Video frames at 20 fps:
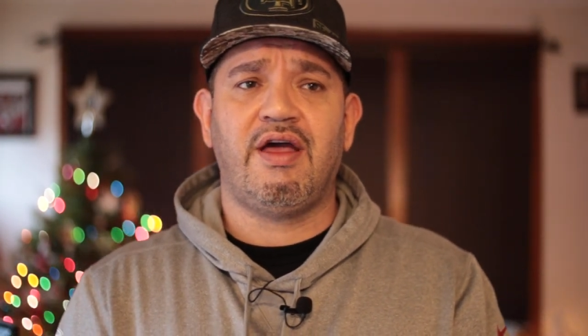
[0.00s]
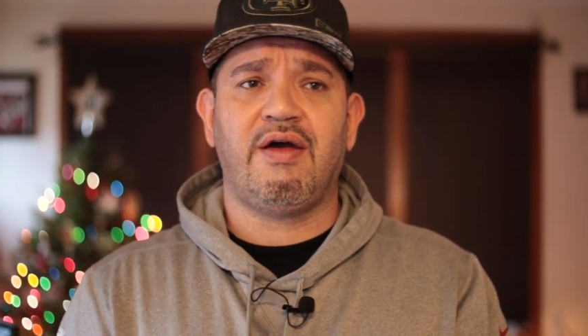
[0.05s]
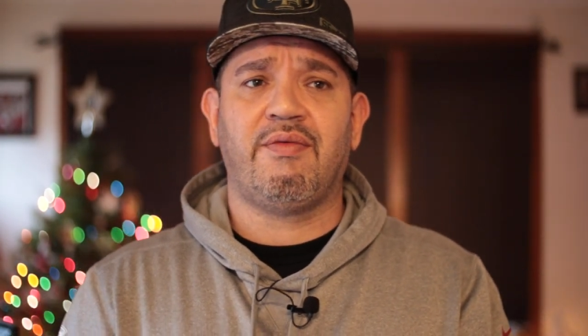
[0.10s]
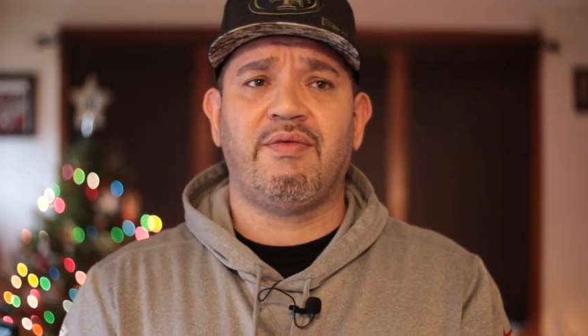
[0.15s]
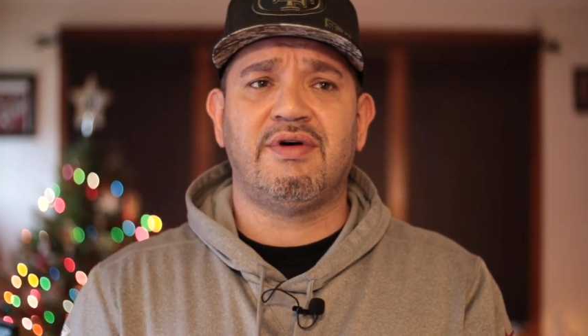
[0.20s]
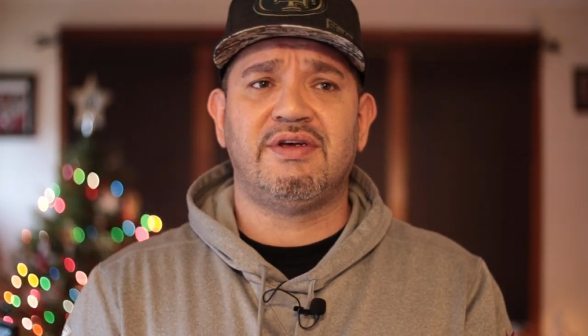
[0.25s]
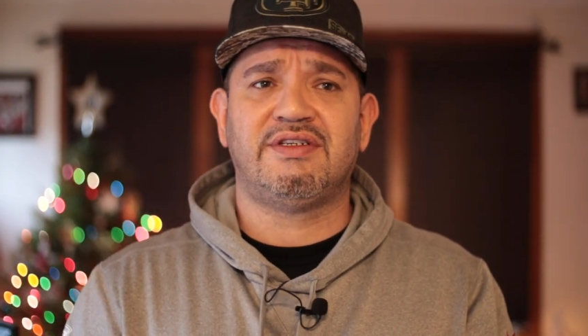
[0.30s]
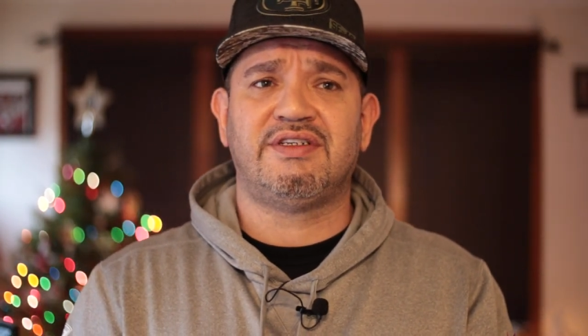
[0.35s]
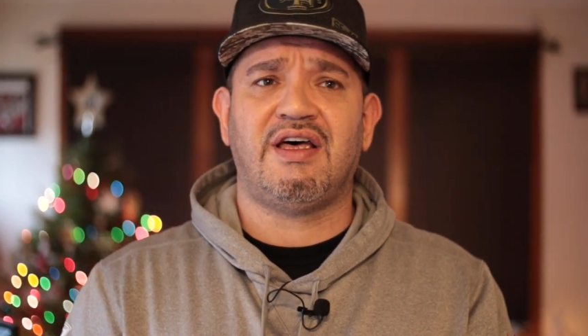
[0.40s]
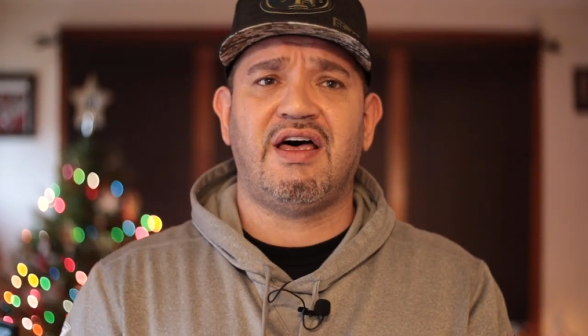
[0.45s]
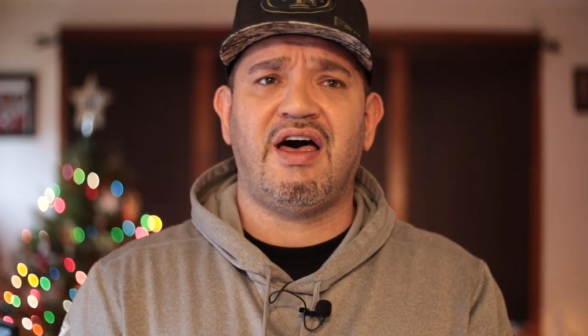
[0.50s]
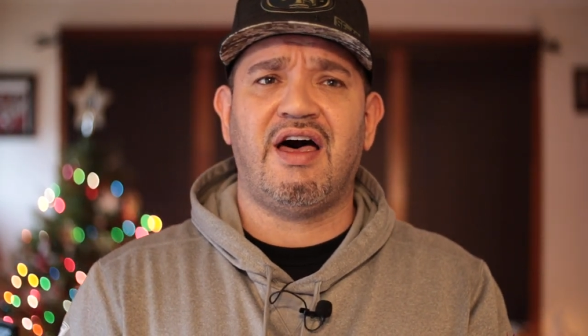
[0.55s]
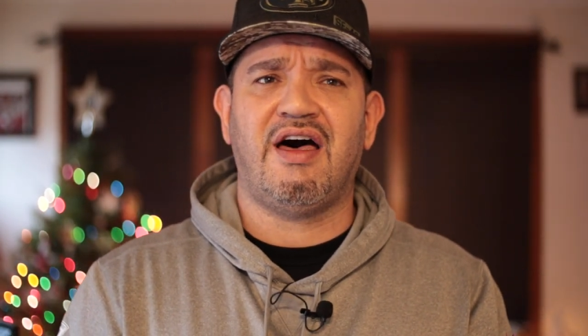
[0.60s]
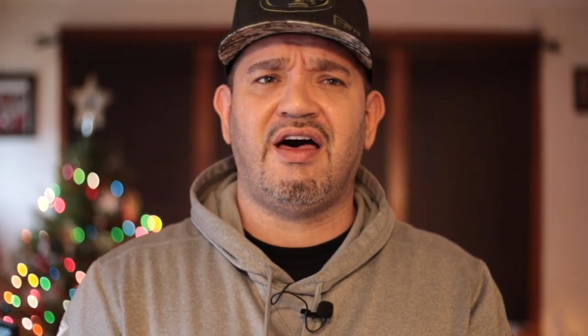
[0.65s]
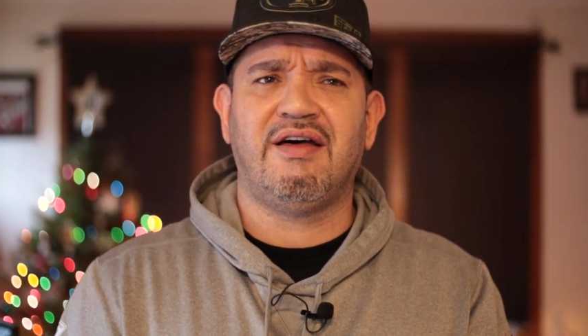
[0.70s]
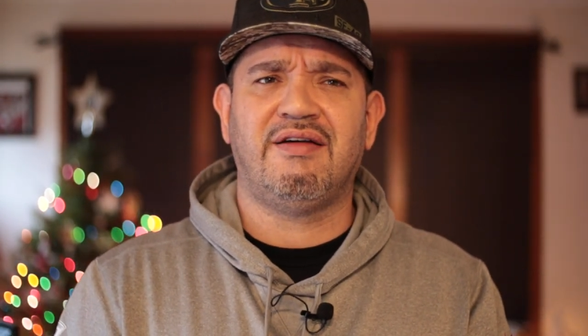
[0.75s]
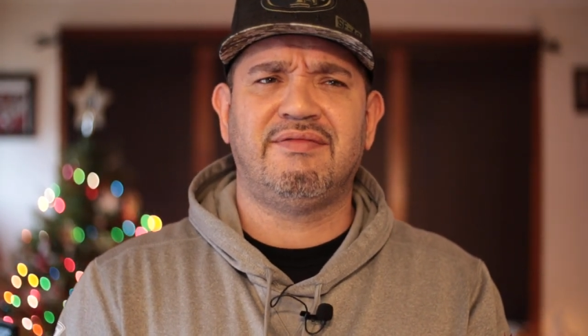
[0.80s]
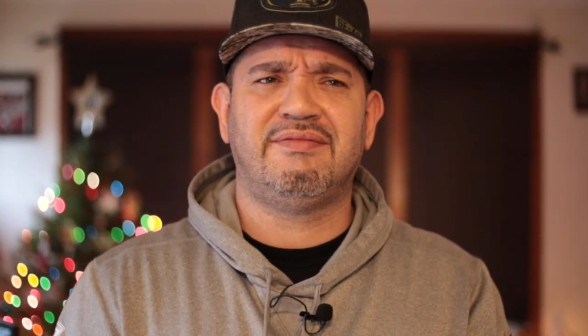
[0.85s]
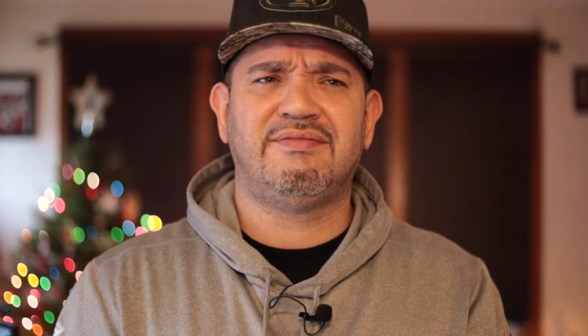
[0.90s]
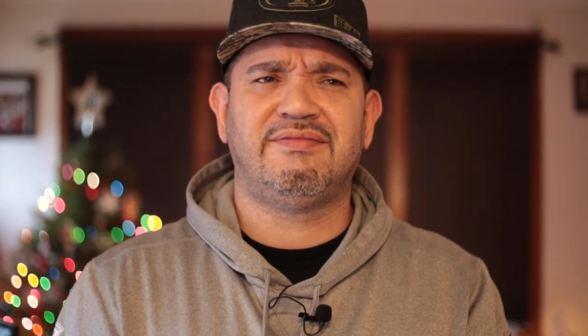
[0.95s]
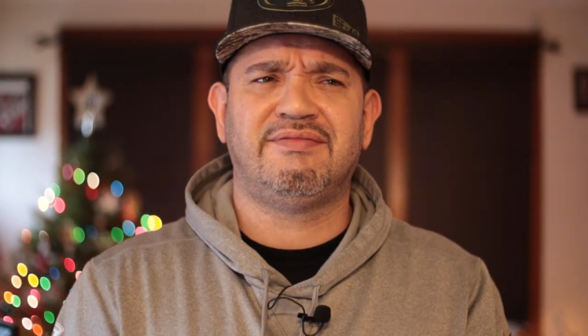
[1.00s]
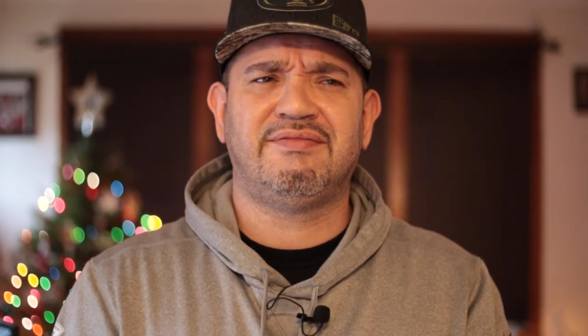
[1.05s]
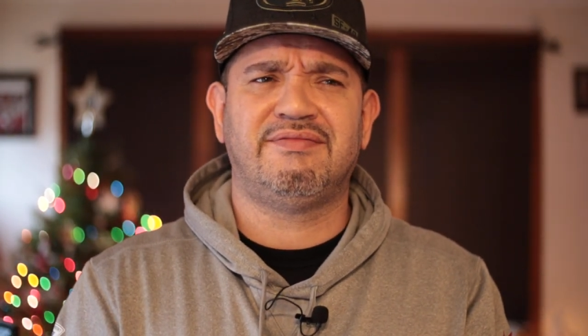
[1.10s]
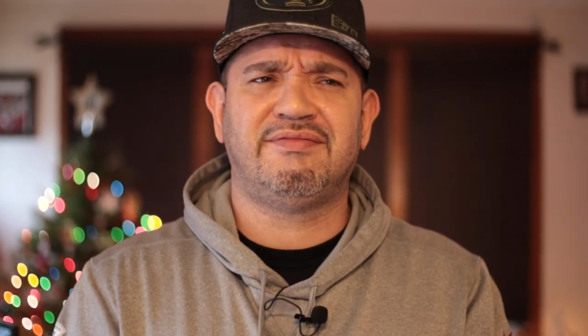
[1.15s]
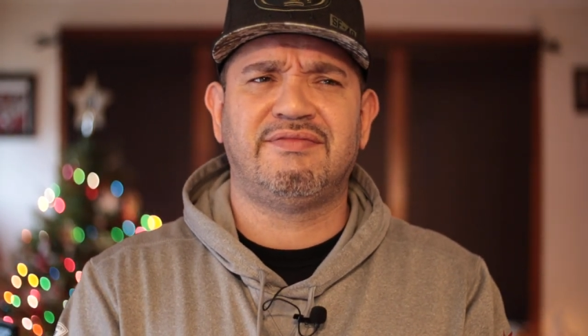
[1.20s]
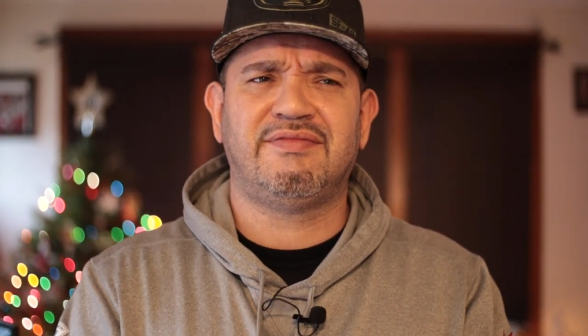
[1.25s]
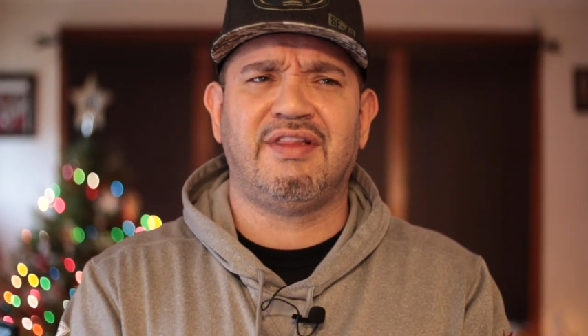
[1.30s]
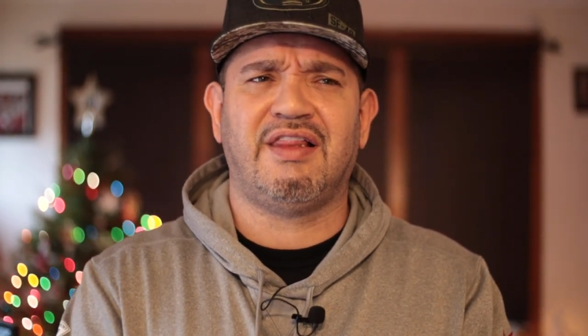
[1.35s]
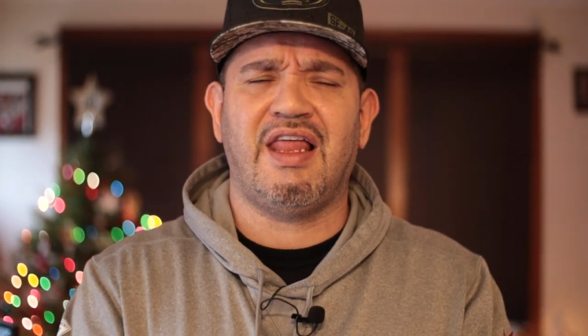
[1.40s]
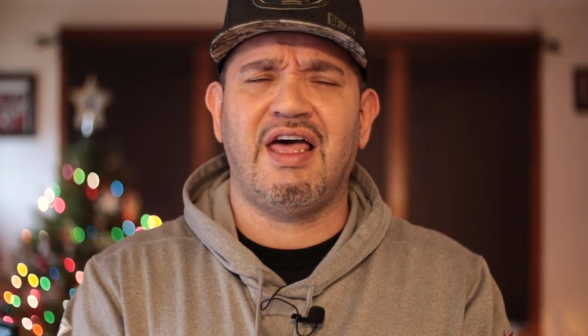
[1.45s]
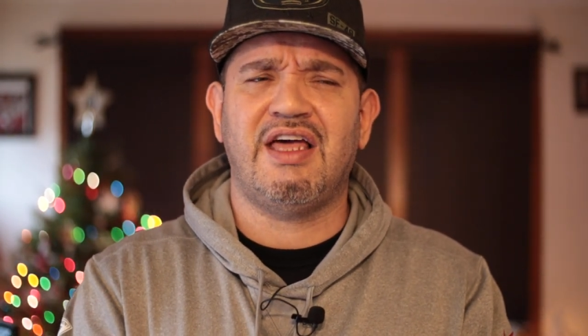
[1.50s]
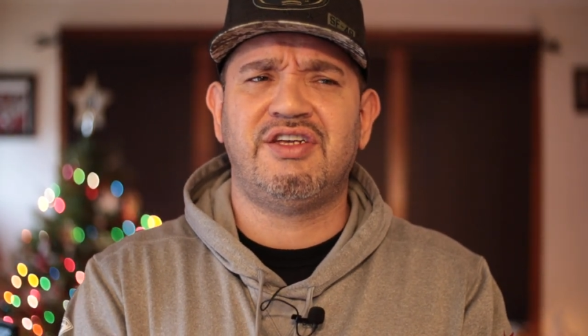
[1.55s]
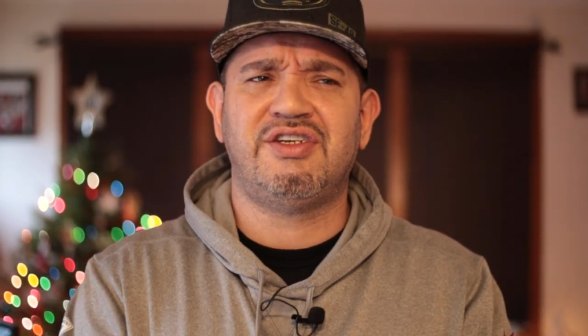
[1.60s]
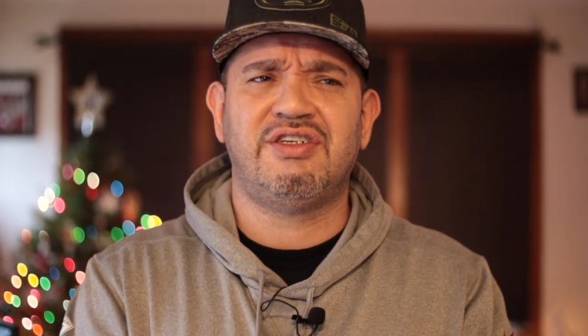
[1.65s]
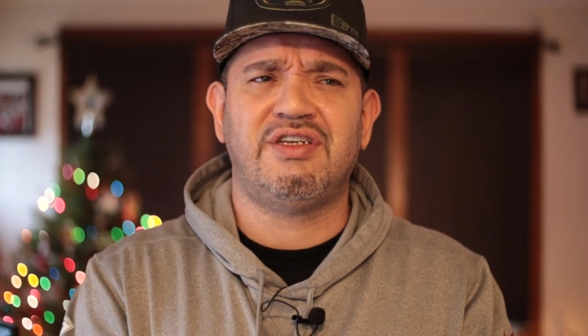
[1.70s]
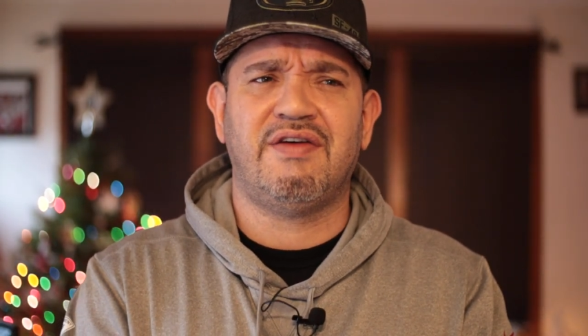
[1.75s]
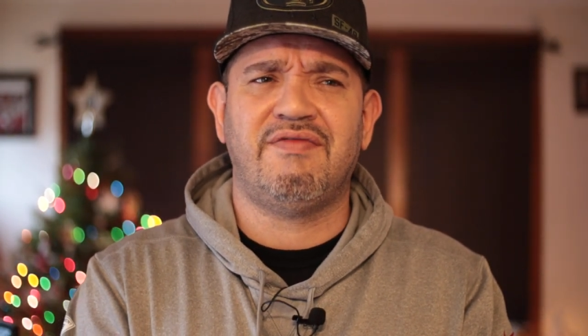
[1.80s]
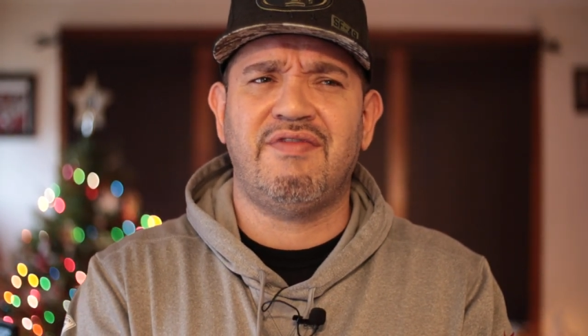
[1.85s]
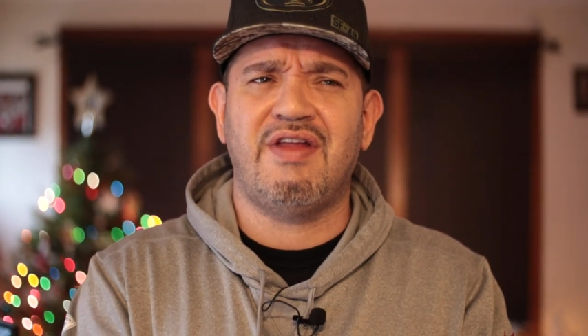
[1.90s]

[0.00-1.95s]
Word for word: It was uh, Legend